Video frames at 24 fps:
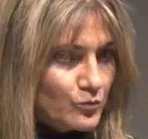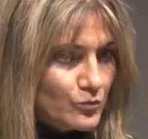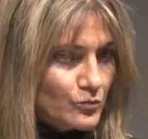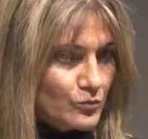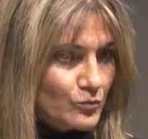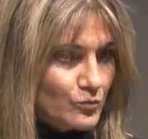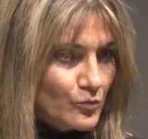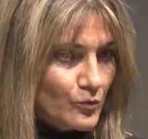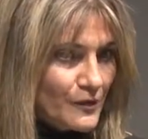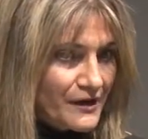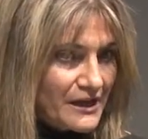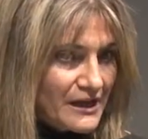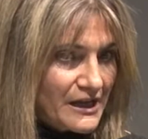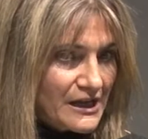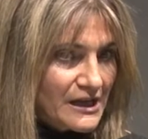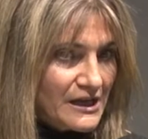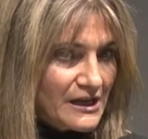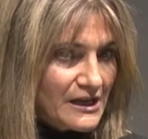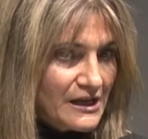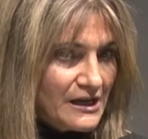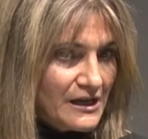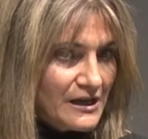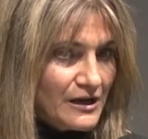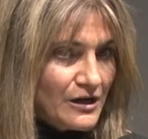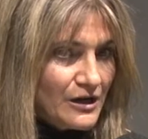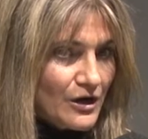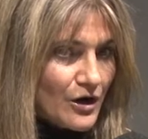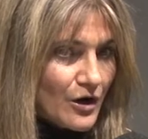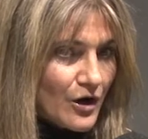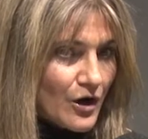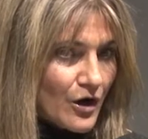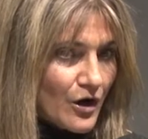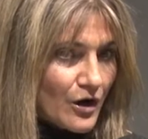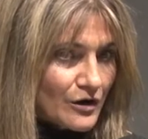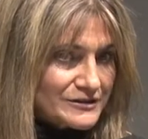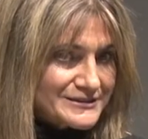we
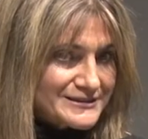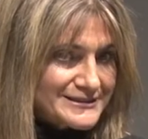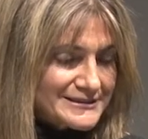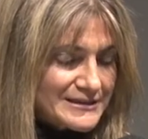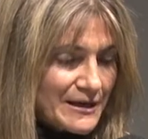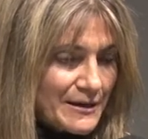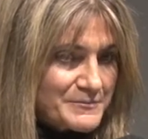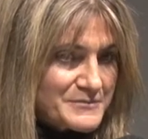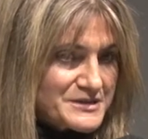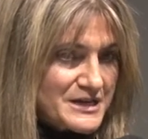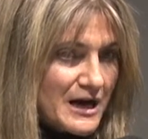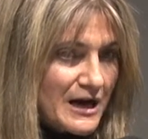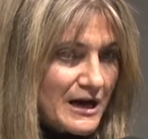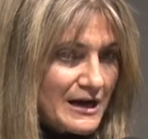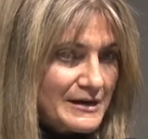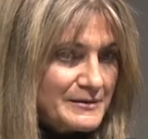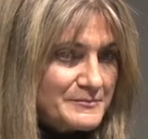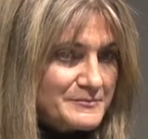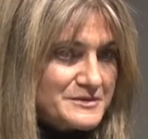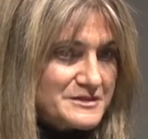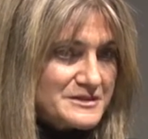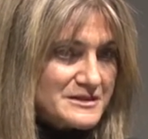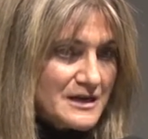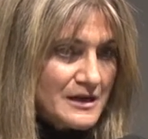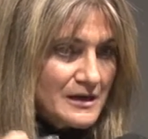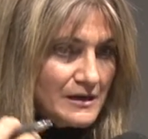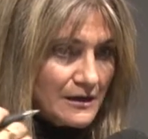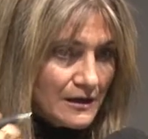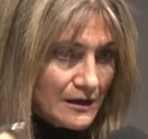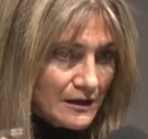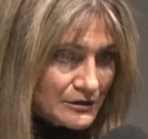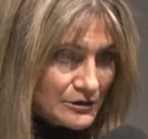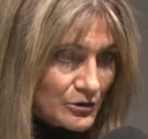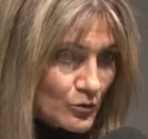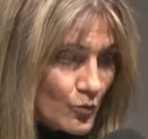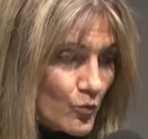are sometimes
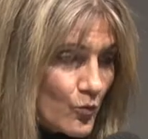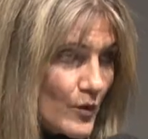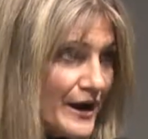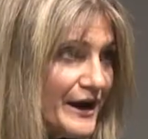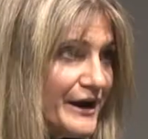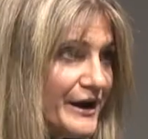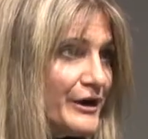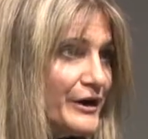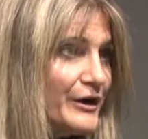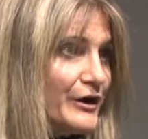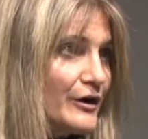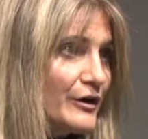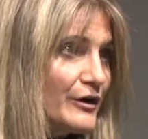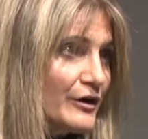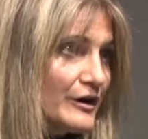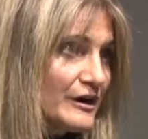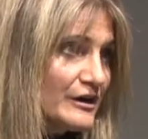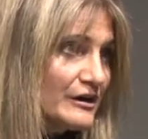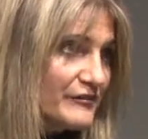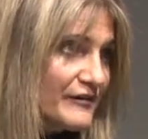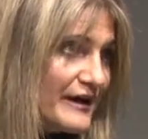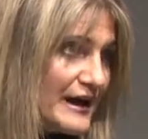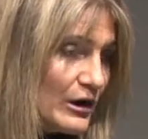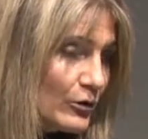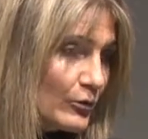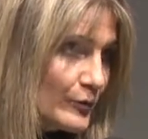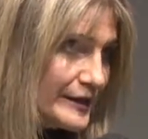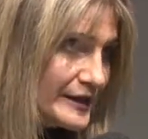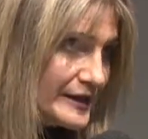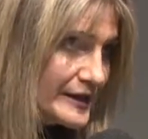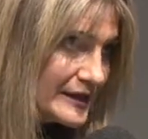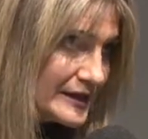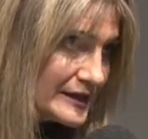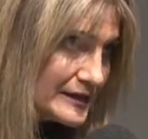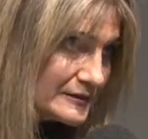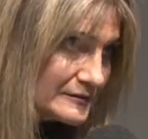unaware of how we
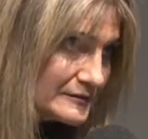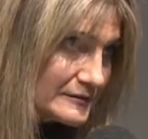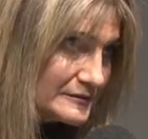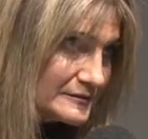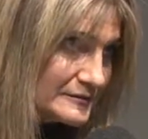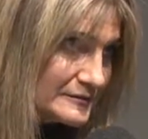get